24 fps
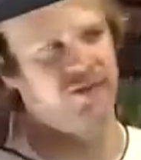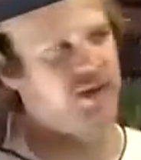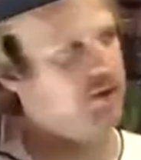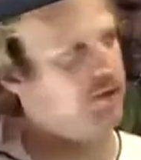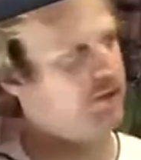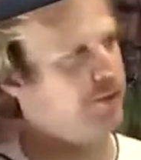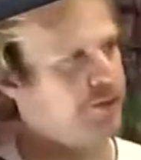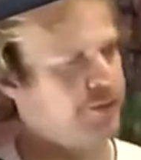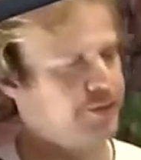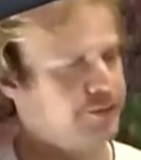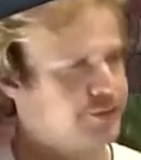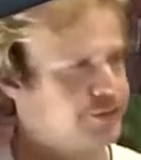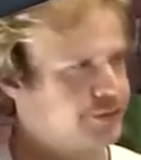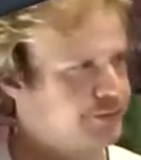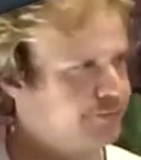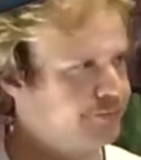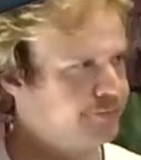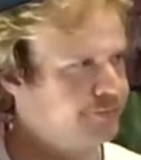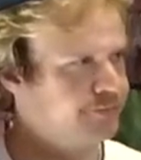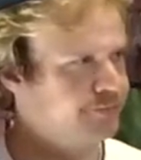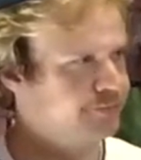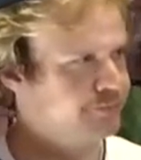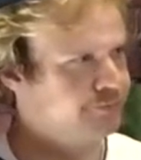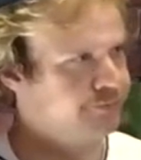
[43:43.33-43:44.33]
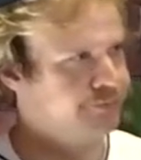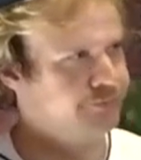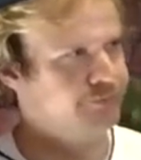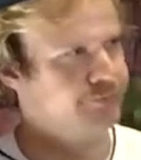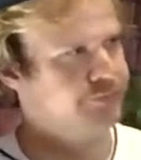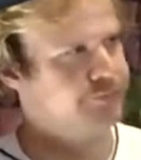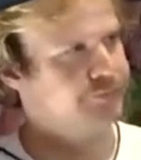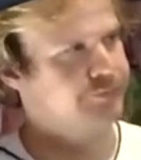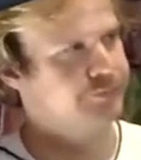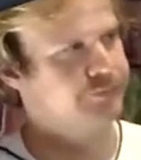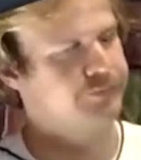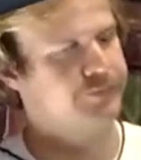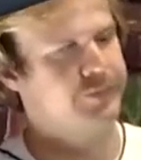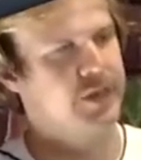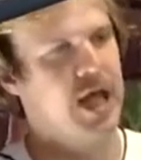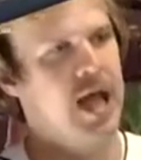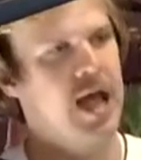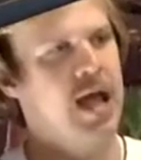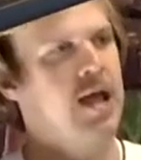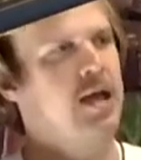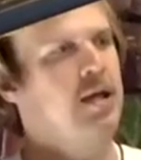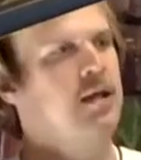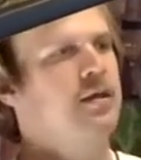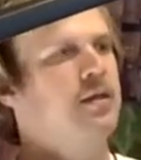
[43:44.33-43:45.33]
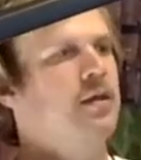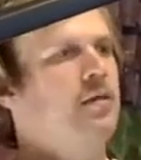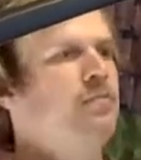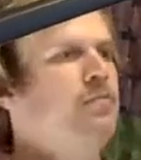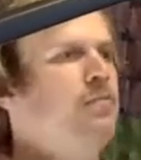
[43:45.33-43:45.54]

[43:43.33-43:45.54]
owners. The